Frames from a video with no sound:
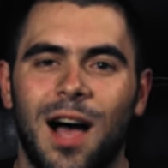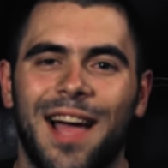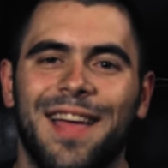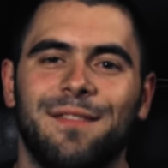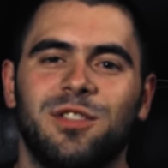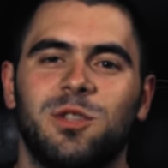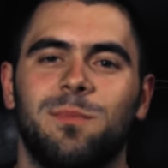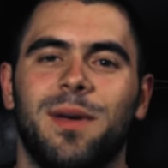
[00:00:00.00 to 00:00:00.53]
I
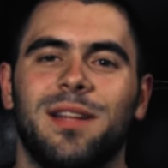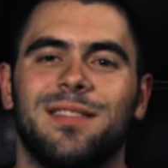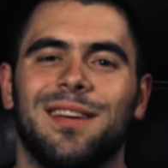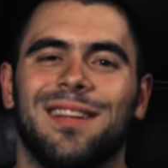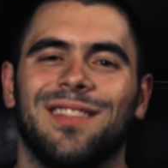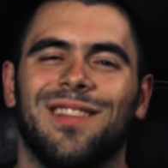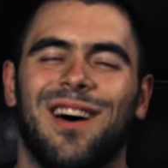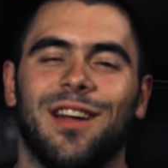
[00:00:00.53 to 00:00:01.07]
have spent
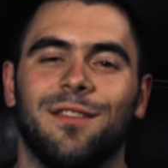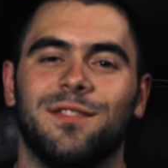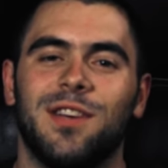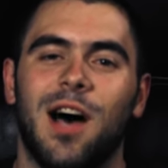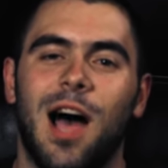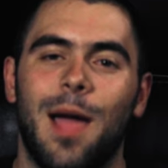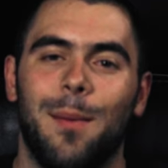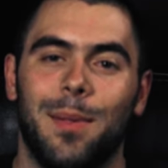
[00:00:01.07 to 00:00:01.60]
a lot of
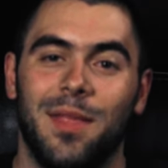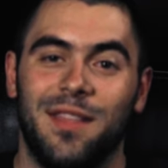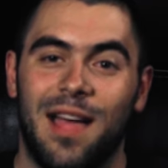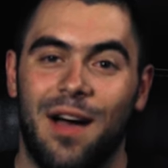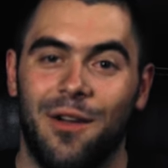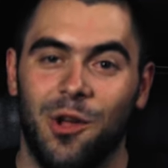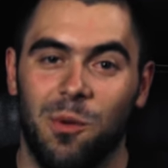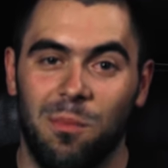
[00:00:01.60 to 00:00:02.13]
time at the
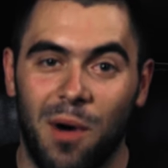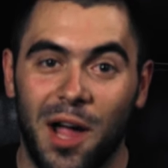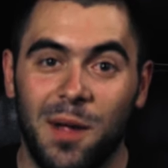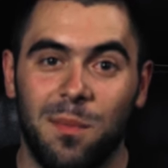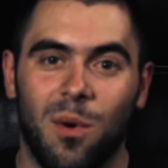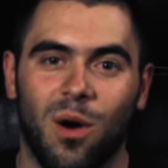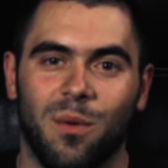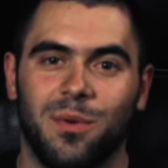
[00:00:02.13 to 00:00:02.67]
downhill
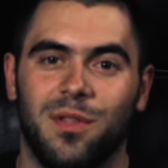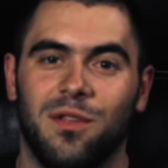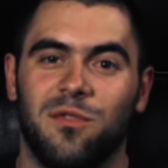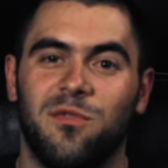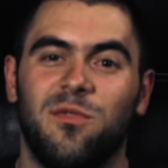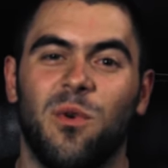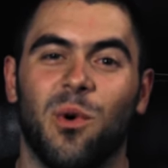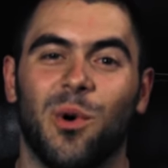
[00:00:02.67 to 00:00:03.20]
bike park with
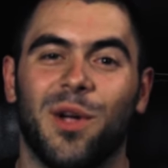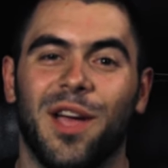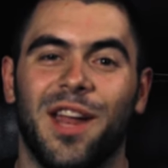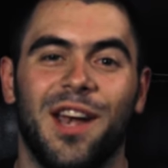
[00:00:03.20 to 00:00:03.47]
this fork,